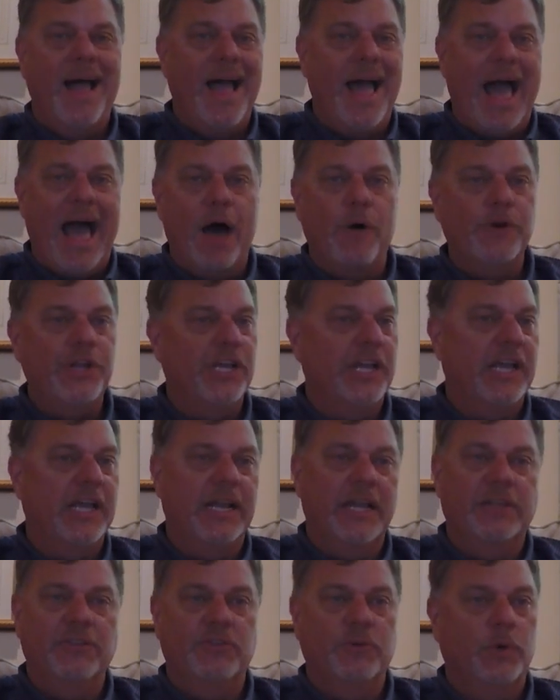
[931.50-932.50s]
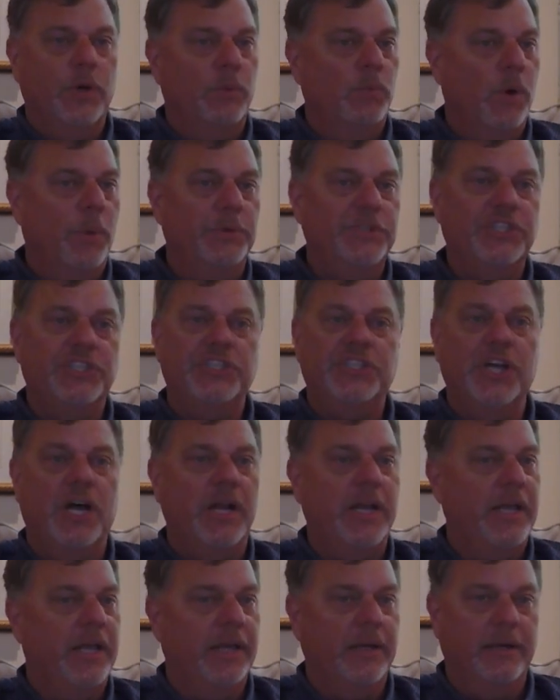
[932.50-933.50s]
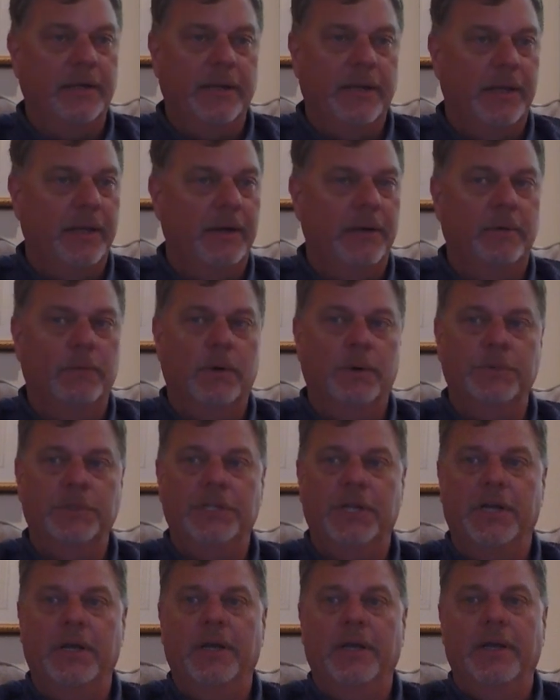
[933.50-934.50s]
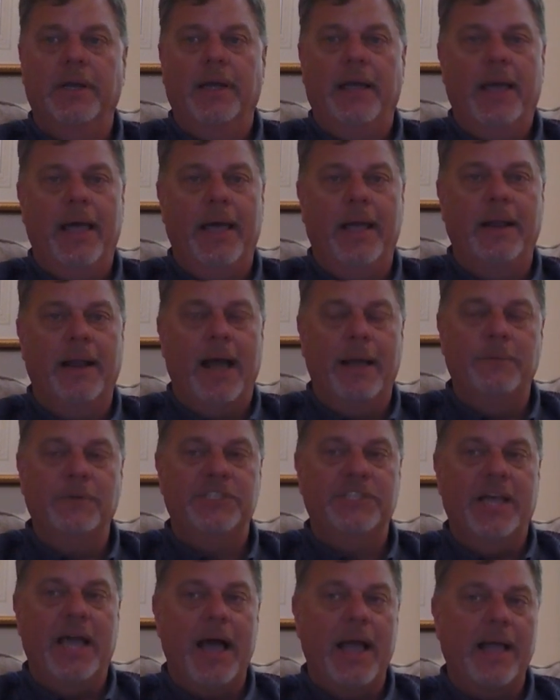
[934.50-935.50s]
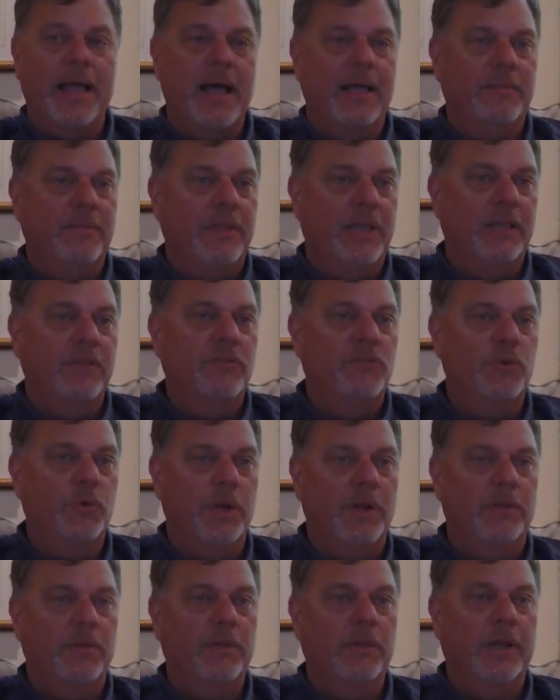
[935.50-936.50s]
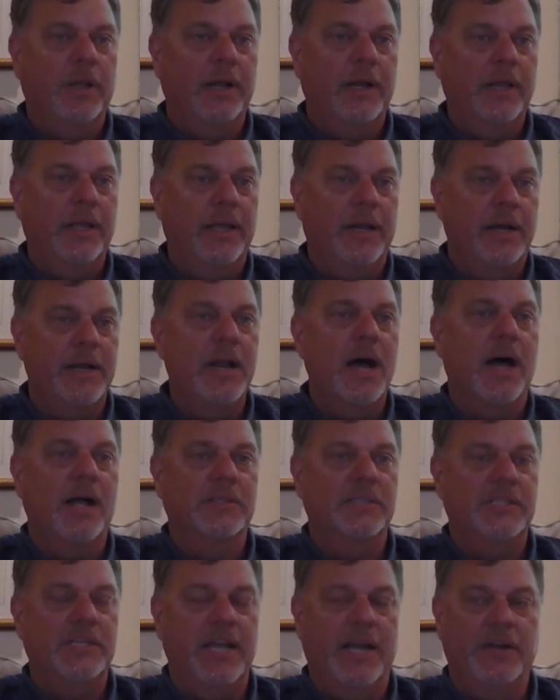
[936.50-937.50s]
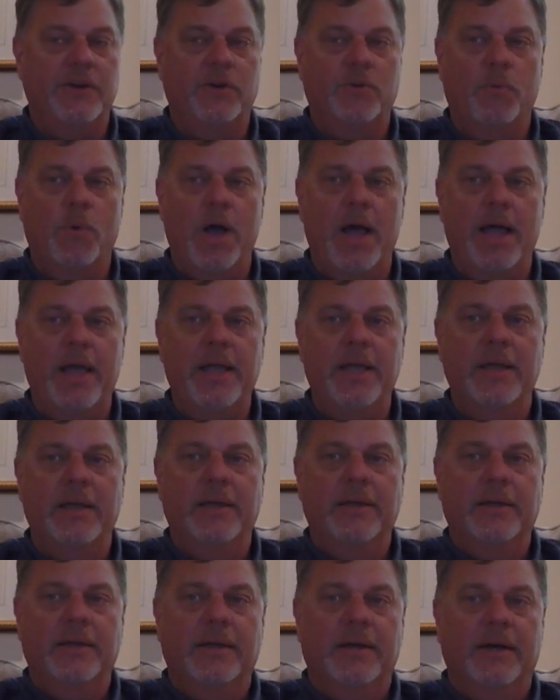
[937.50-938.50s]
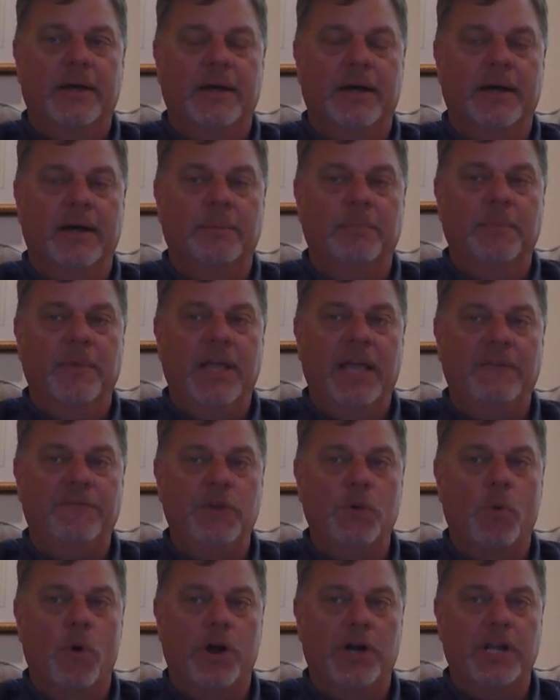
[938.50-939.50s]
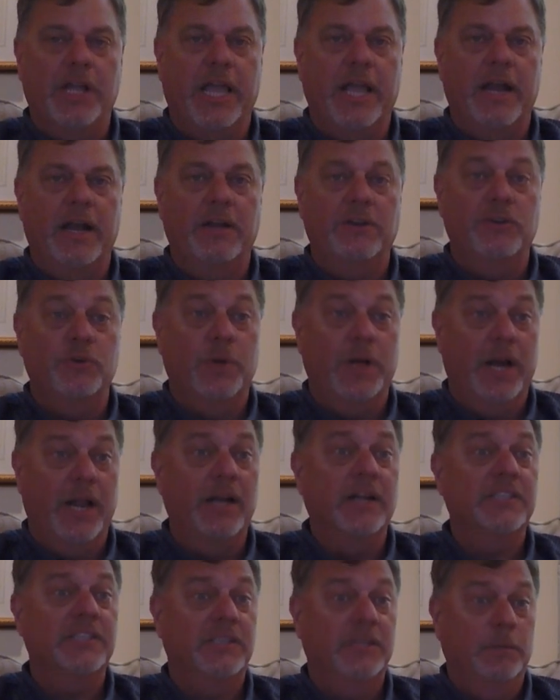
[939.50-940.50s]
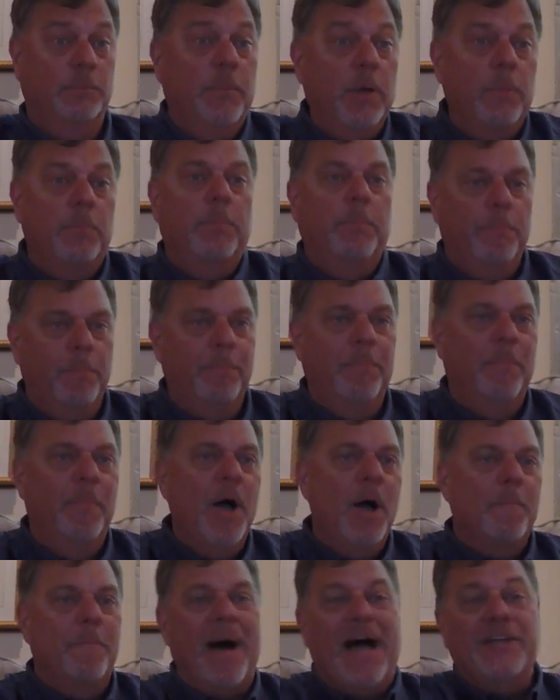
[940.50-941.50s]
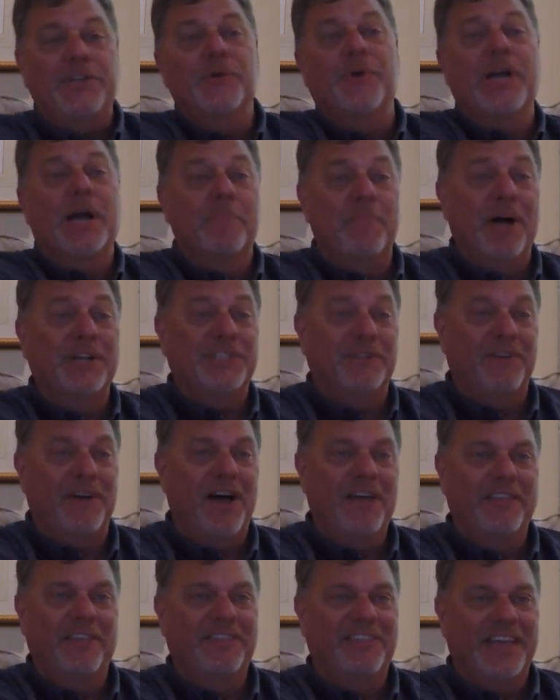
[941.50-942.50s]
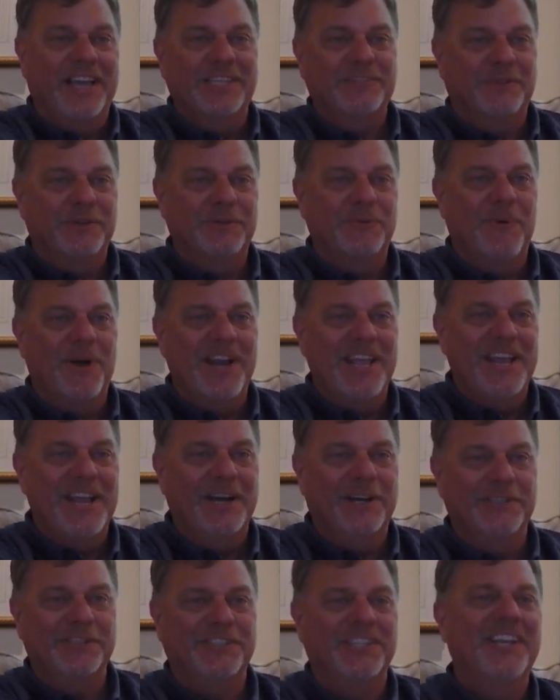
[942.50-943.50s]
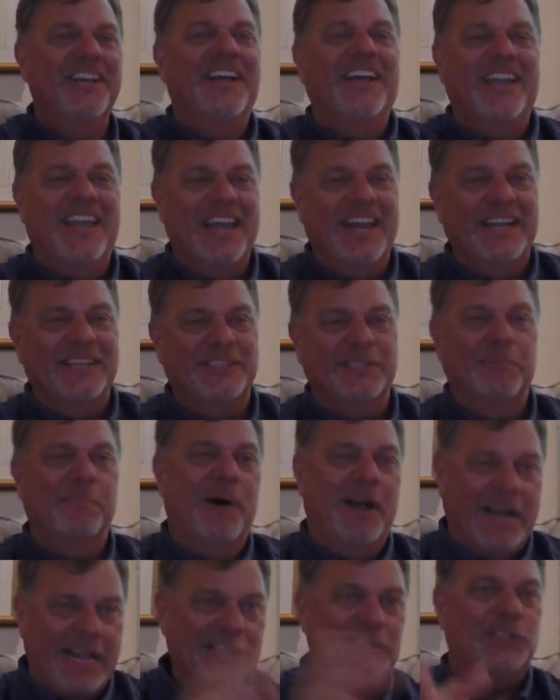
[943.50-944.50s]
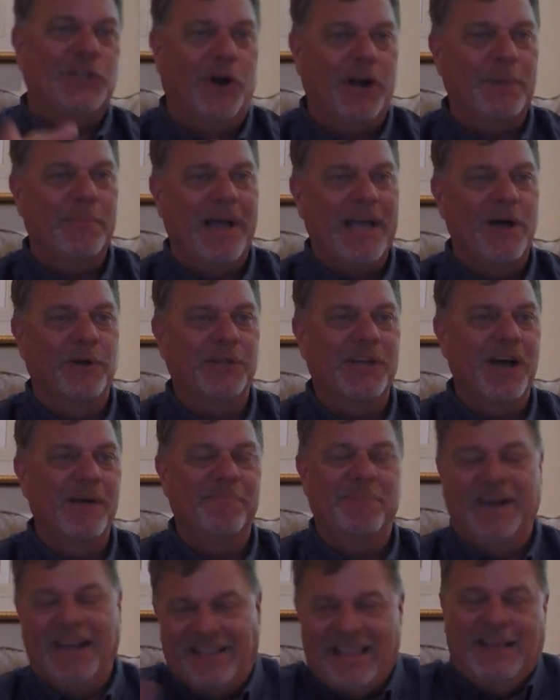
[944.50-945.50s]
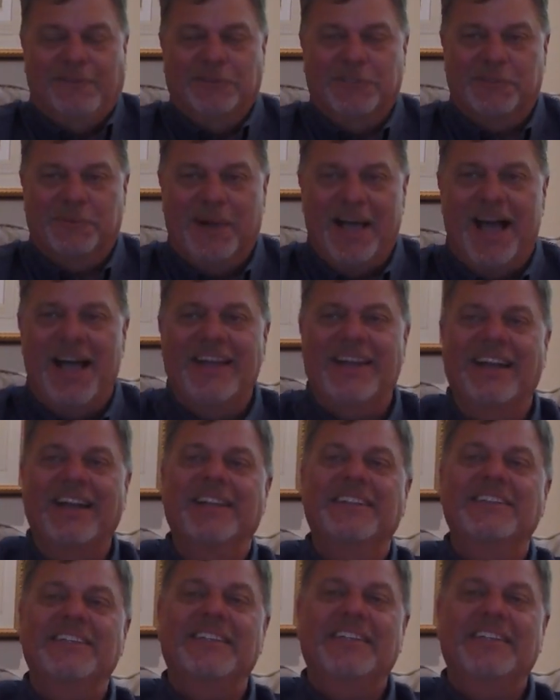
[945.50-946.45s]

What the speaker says: how do you get into it? What would you study? And what would you? And I would say I got into it in a non-standard way. If you wanted to get into it by doing a bunch of other things for 20 years, getting some money and starting my own company. That was the way I did it.